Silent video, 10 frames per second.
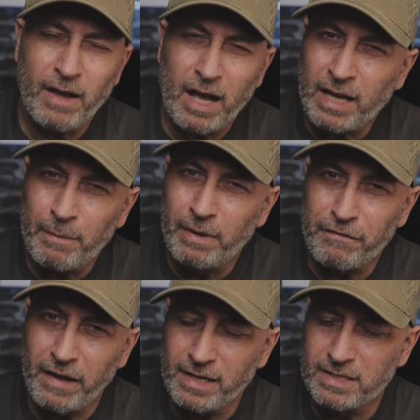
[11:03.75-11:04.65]
A couple of
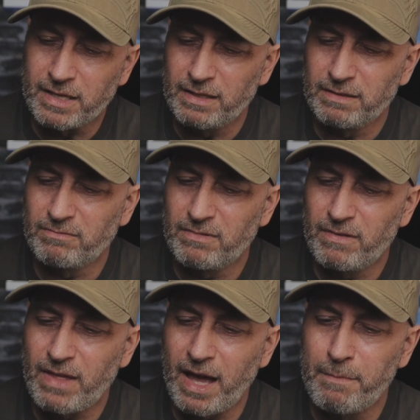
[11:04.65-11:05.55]
things
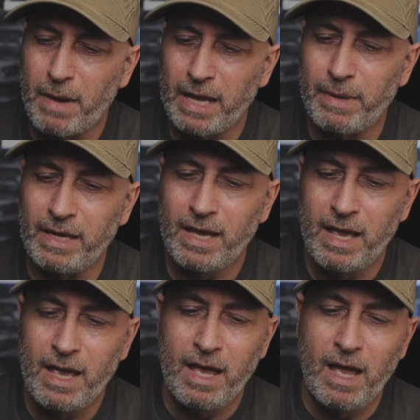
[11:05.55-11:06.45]
that maybe,
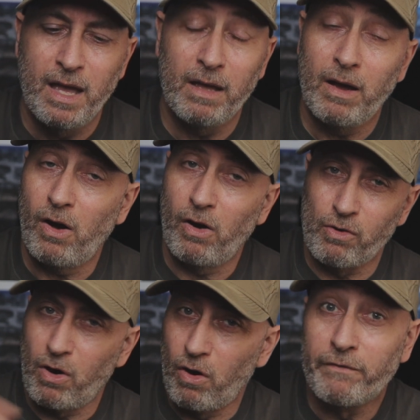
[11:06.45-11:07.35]

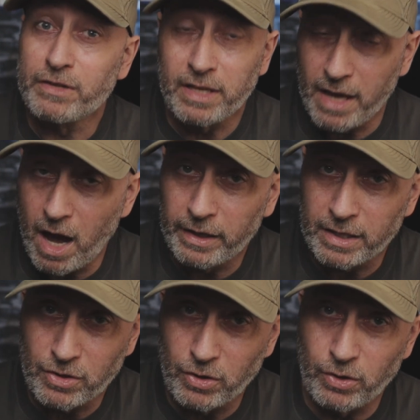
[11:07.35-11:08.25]
or obviously aren't
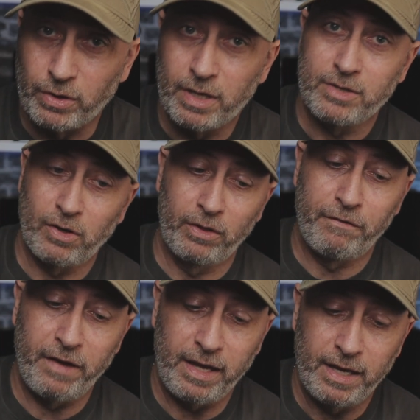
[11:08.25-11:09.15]
as good as on the
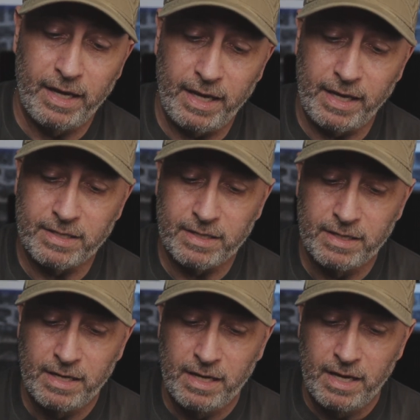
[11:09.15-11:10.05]
V is,
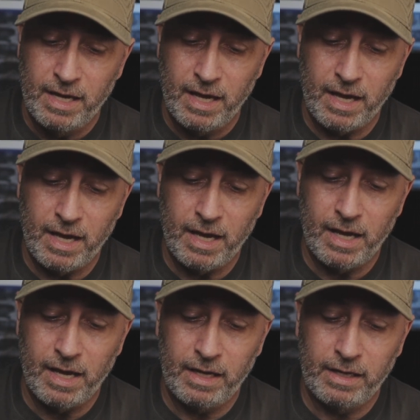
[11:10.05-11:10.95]

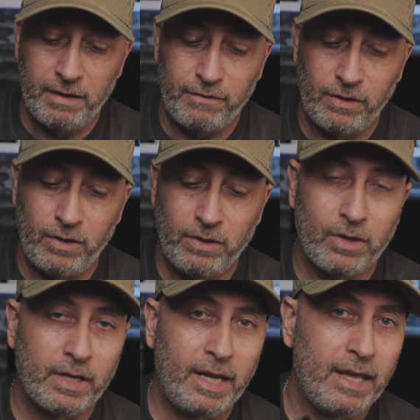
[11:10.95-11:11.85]
if you
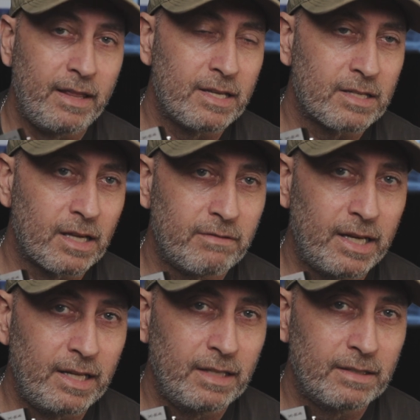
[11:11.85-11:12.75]
can hear this, are you
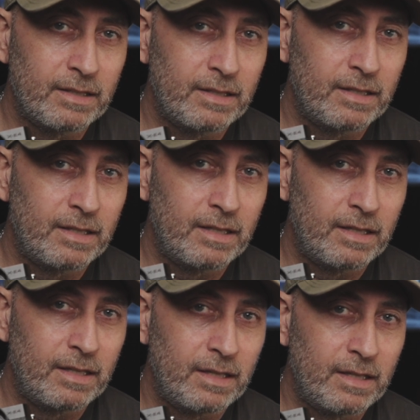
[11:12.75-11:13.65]
ready?
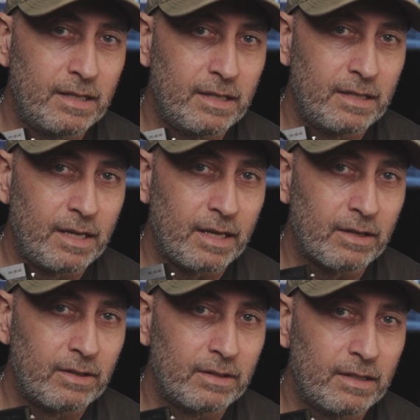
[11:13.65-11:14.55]
Hang
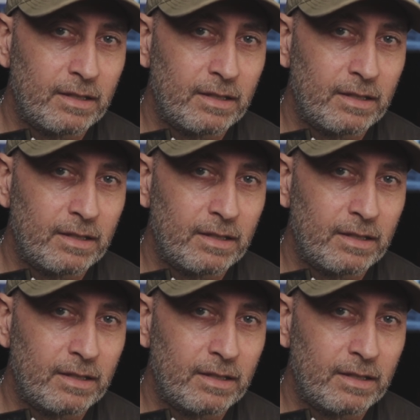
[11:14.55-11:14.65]
on.